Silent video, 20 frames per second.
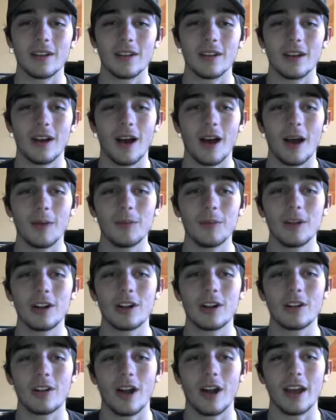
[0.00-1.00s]
I'm going
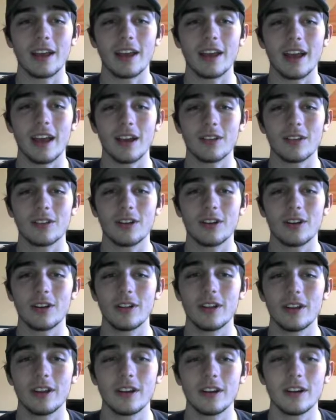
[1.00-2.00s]
to try and get
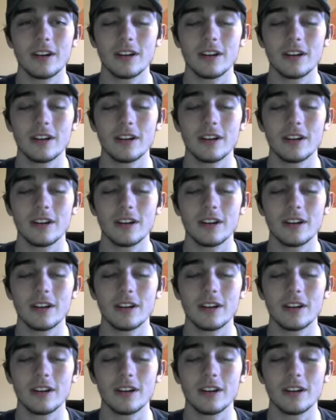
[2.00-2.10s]
Excadrill in here.